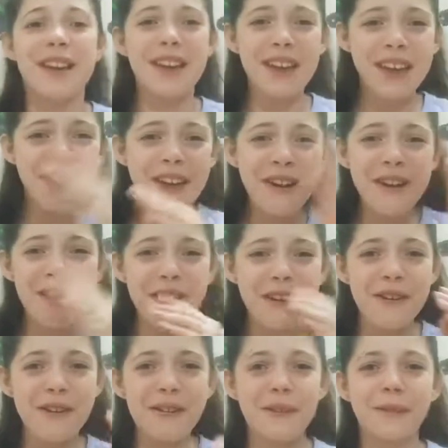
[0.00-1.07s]

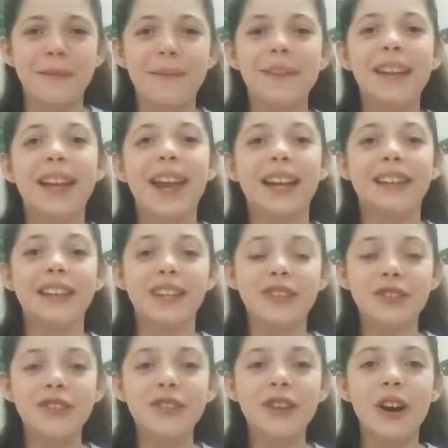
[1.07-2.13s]
Ew! And
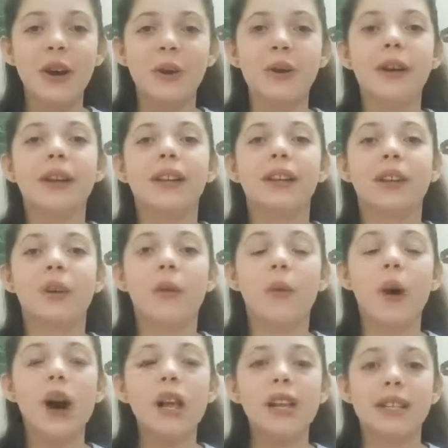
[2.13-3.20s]
did you know the
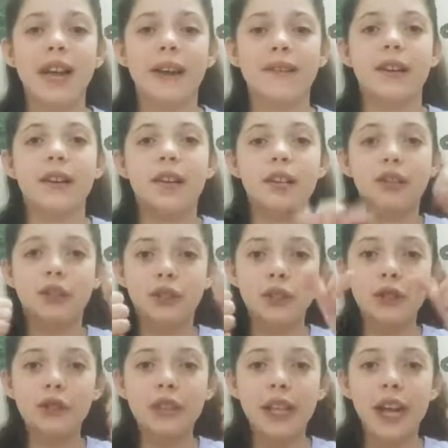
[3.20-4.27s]
koalas have
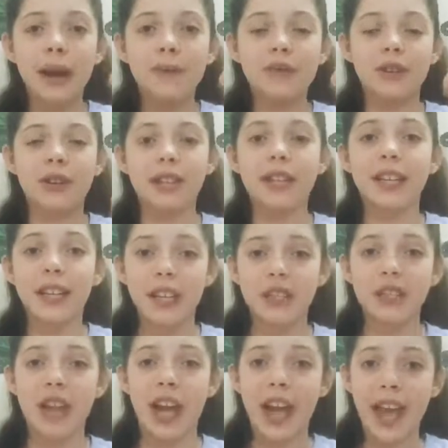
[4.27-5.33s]
2 thumbs on
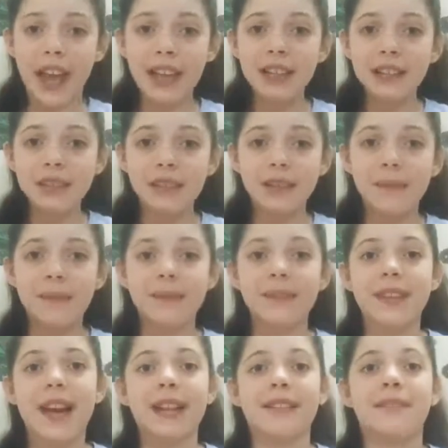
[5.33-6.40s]
each hand?
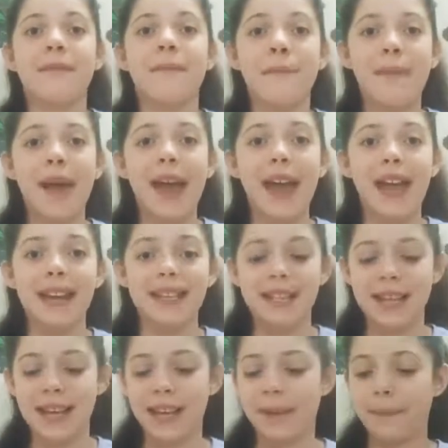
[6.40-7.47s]
That's
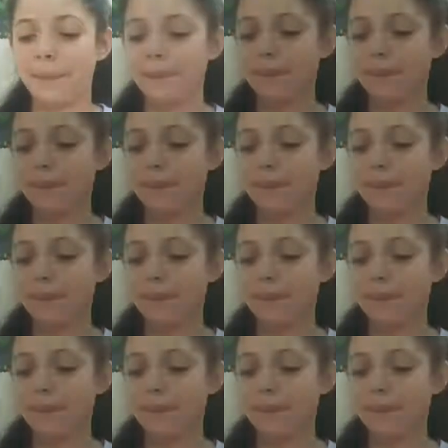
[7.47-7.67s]
amazing.